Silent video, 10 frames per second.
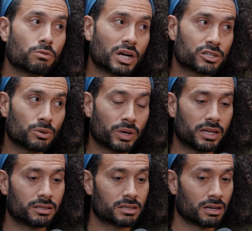Russia
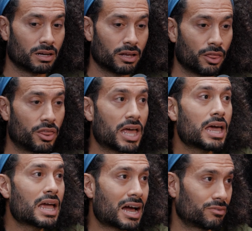wins,
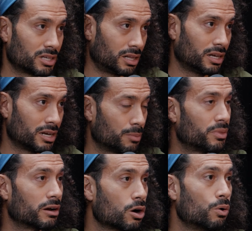they have to clean up
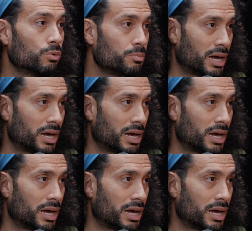their own